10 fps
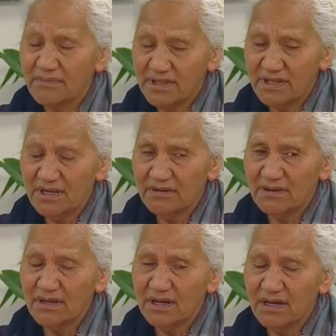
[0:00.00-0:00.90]
But
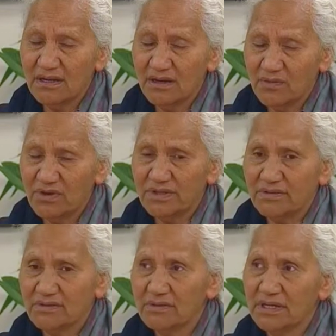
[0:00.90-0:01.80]
then I, I worked
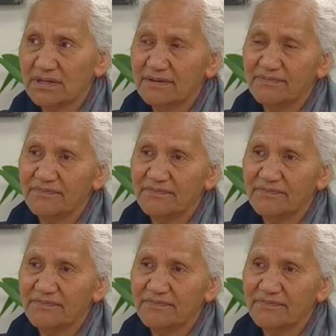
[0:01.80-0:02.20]
in Auckland.